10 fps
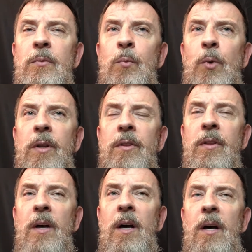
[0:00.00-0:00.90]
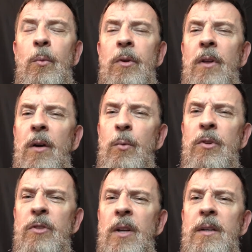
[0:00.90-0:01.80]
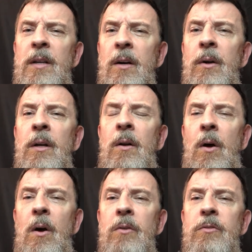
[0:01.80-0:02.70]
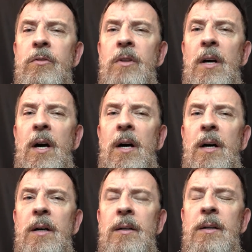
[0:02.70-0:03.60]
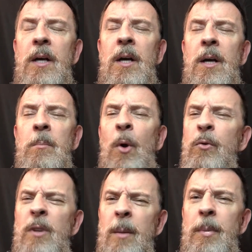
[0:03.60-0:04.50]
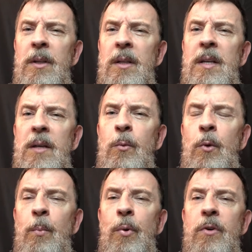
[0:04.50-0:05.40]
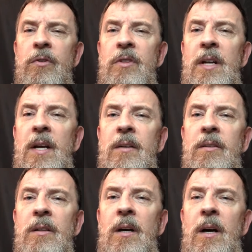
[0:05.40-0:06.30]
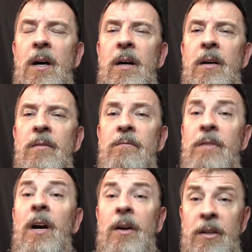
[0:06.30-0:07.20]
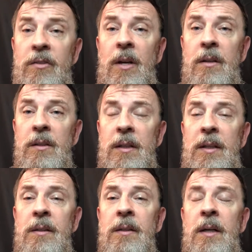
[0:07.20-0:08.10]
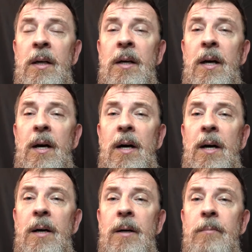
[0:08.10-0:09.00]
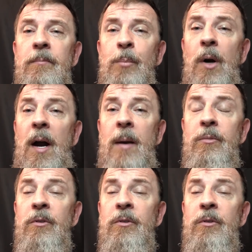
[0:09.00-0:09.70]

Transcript: with uh, with with sudden hearing loss, uh, most typically it will present uh, very suddenly. Um, perhaps